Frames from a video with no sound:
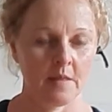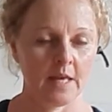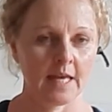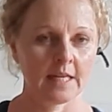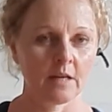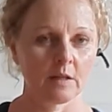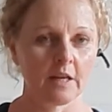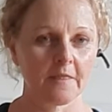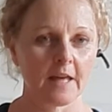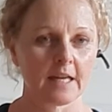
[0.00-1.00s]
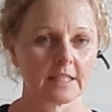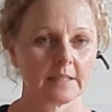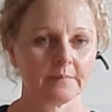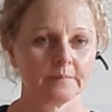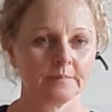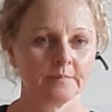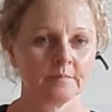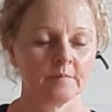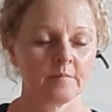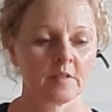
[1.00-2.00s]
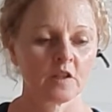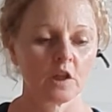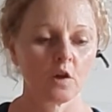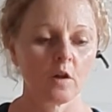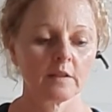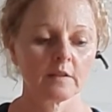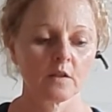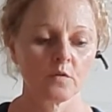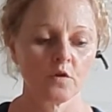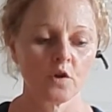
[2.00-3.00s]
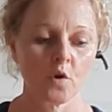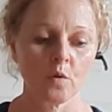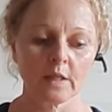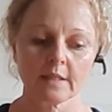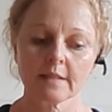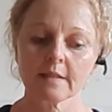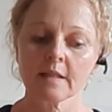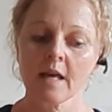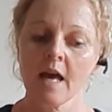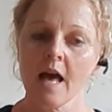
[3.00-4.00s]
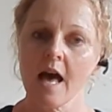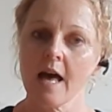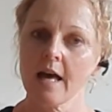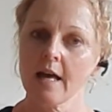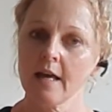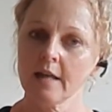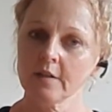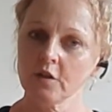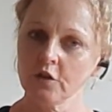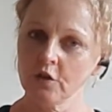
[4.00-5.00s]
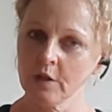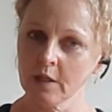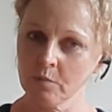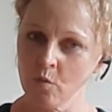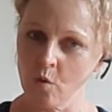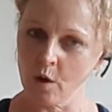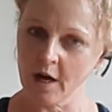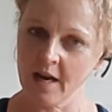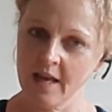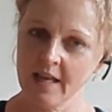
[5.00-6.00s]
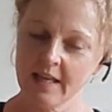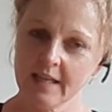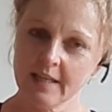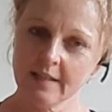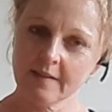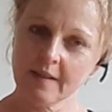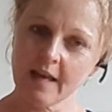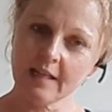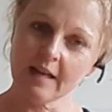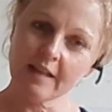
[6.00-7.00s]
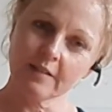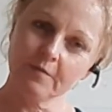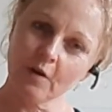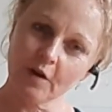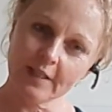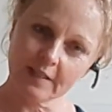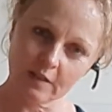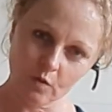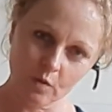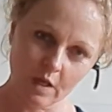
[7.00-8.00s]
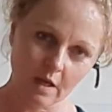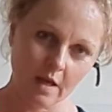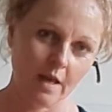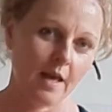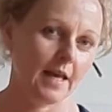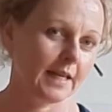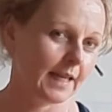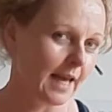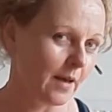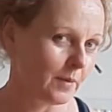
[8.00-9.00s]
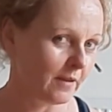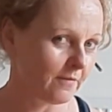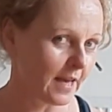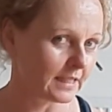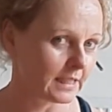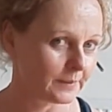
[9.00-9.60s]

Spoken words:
And out like that. So you'll also notice as you're doing it more is that it has a very soothing and a calming effect.